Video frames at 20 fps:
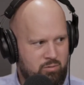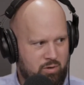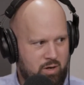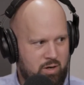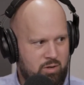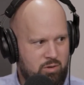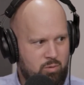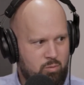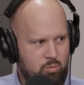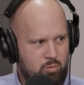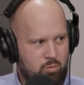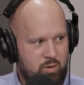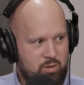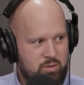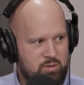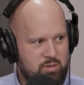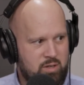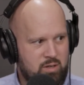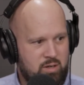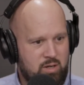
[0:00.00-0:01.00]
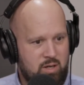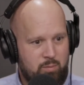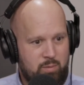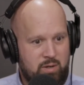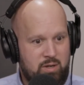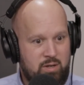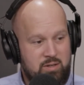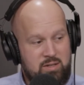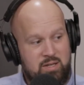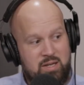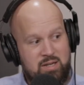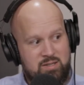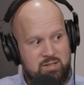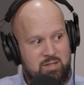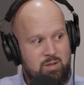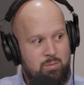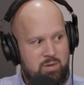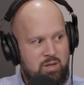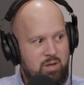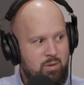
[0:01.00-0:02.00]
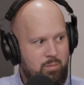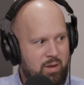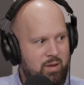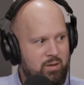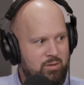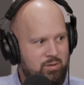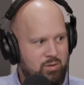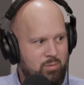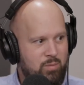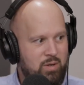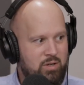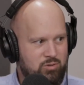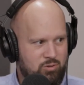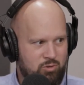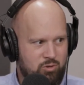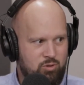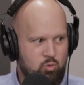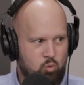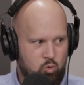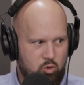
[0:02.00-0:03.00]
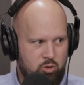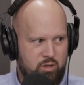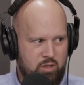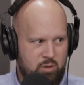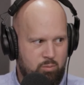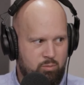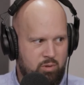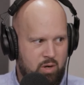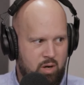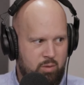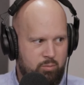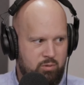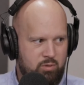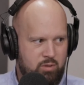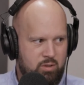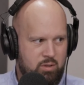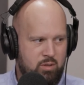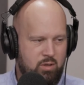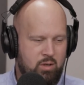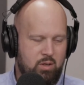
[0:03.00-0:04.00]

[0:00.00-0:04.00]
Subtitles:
right, the ones that come in and test the BMS to make sure it's working properly,